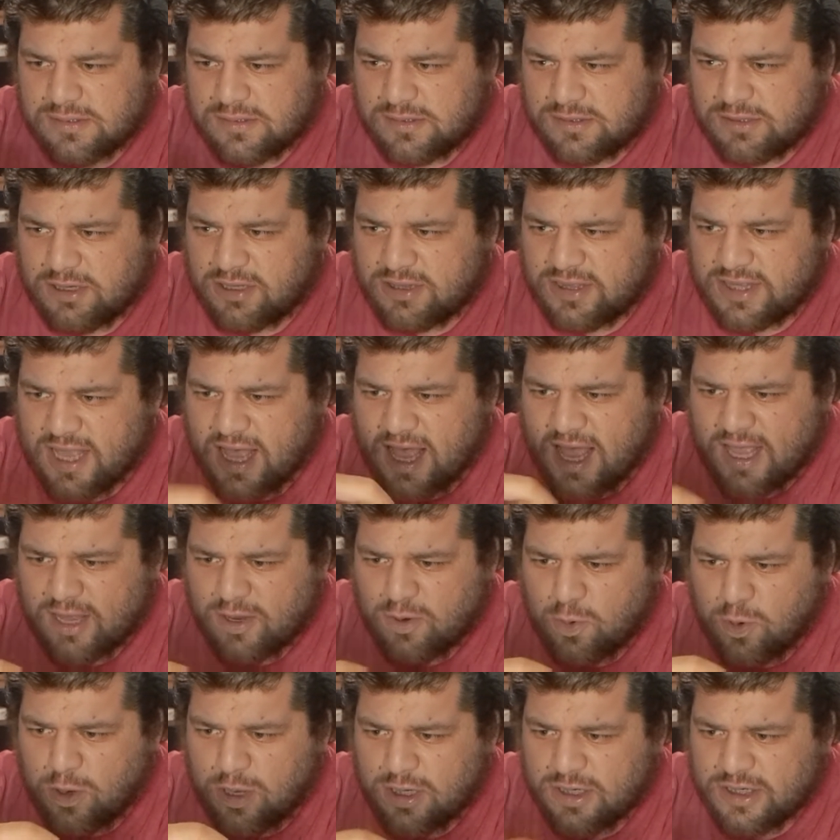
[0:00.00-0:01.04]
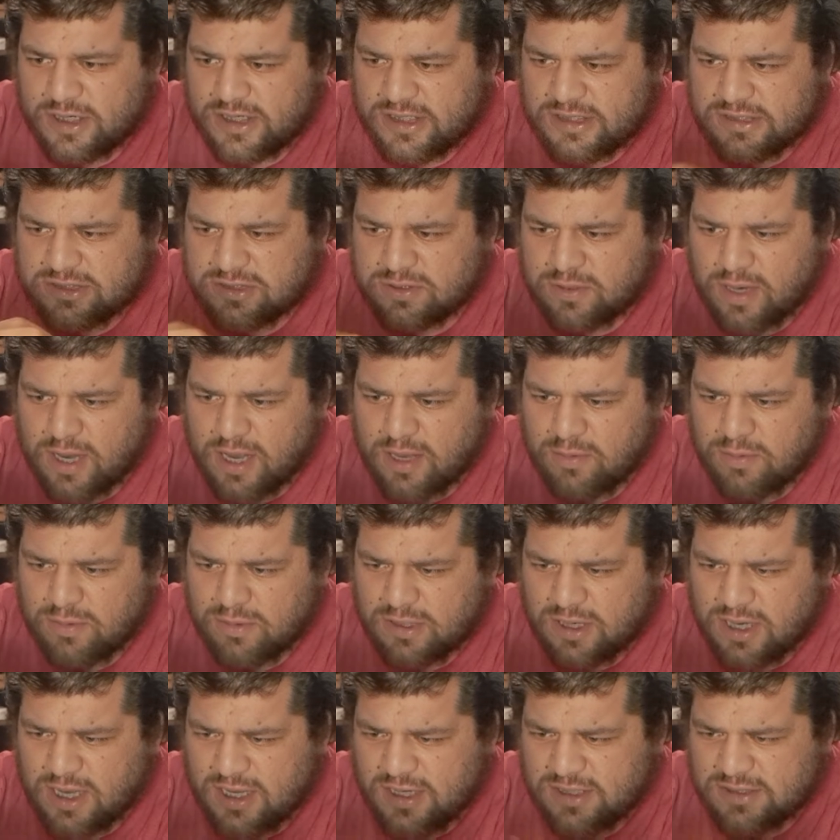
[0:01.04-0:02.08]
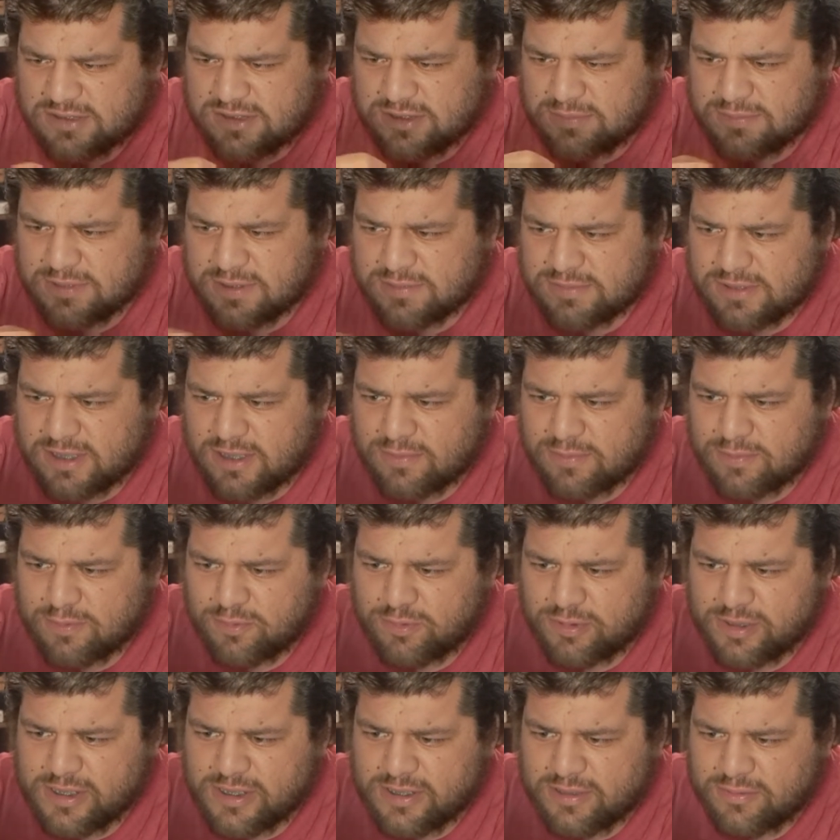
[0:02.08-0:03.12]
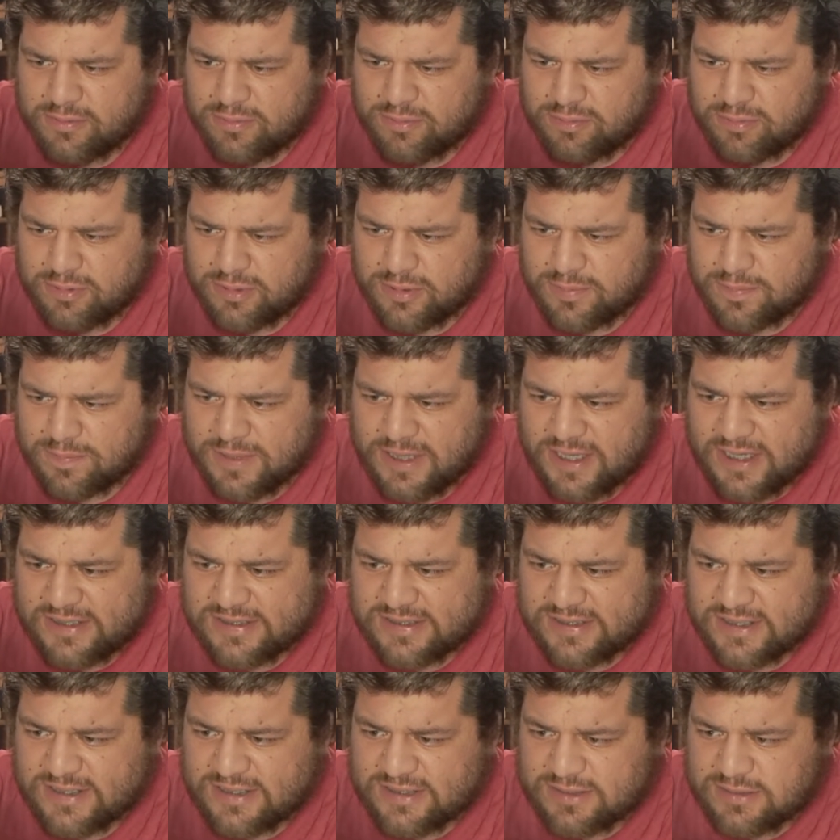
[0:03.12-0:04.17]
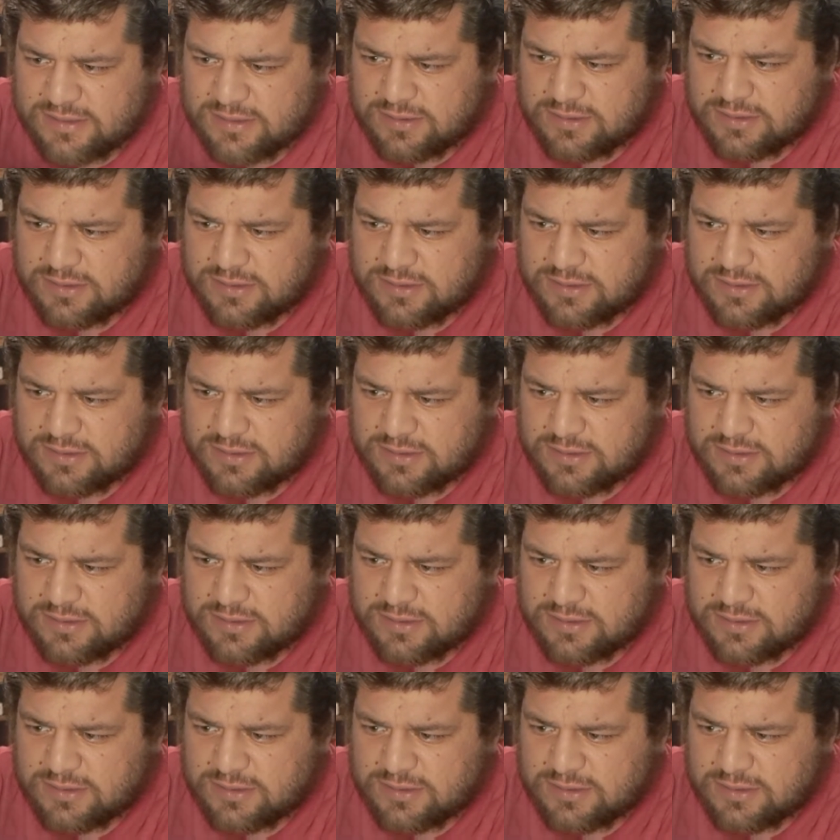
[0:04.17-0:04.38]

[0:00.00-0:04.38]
not that high quality. So I will kind of, sometimes I'll replace it.